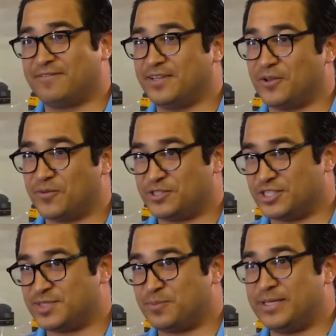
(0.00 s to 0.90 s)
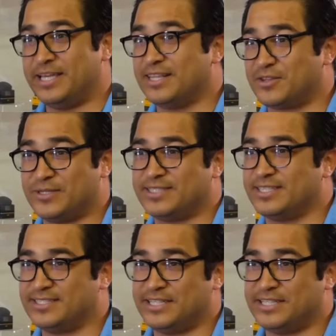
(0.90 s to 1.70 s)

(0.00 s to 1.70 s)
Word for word: to just be in 360.